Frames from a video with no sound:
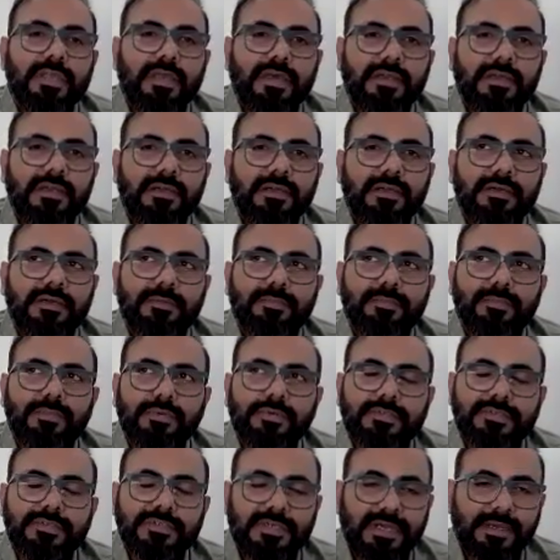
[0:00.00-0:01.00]
we are a
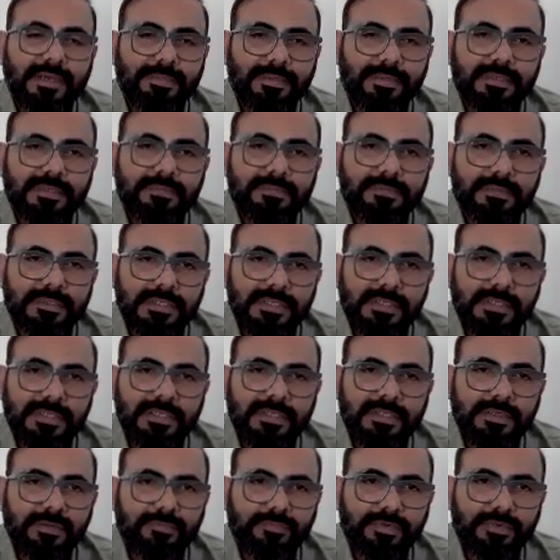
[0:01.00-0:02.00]
bootstrapped company.
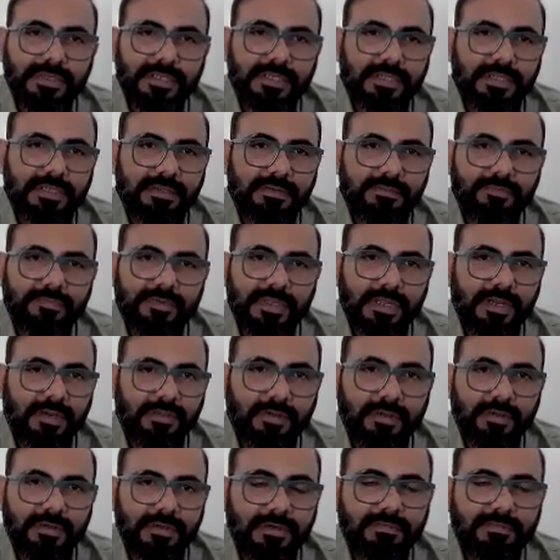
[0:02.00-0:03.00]
We are
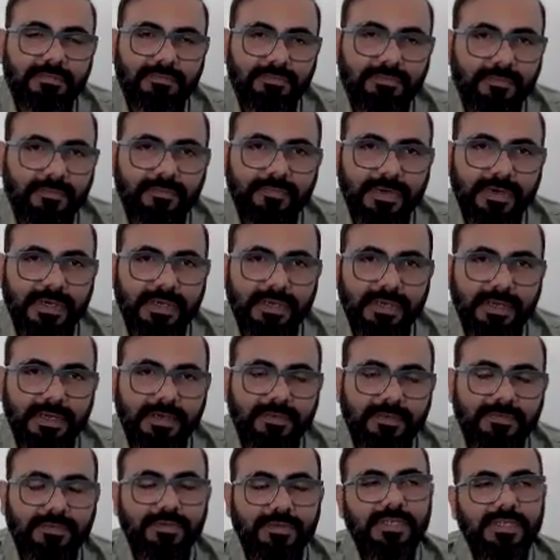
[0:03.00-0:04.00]
not
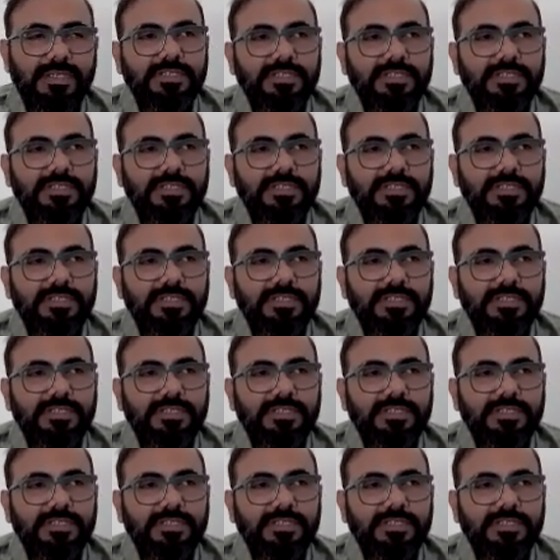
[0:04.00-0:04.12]
funded. So